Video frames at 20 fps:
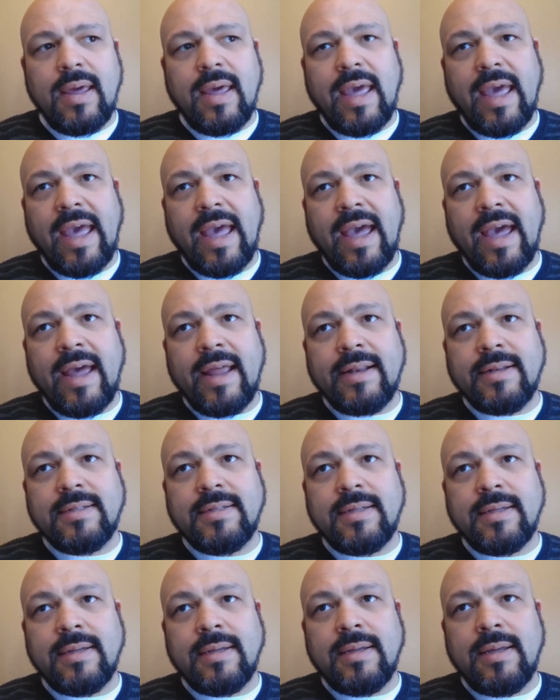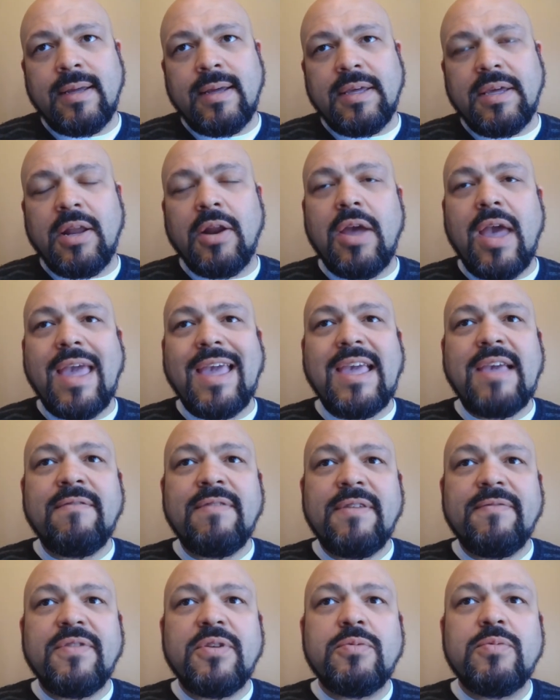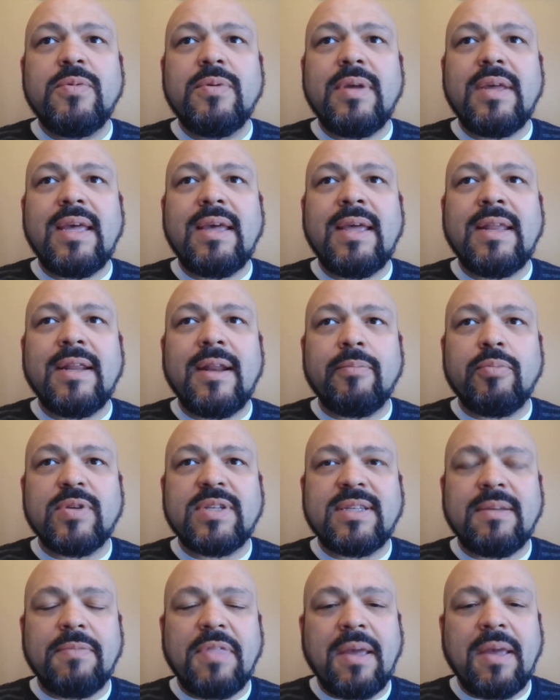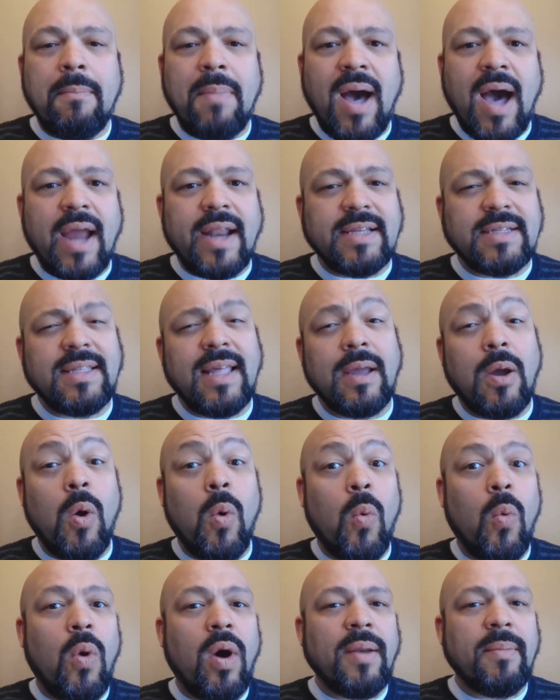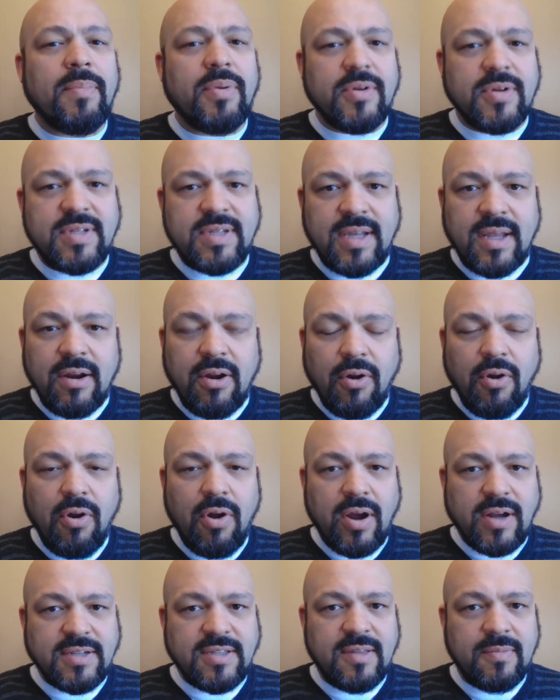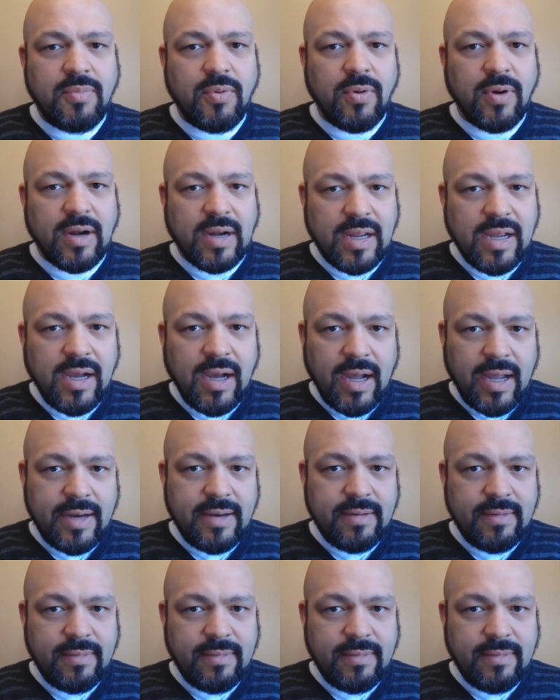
And, even if you ended up with something modest like a 1% across the board cut,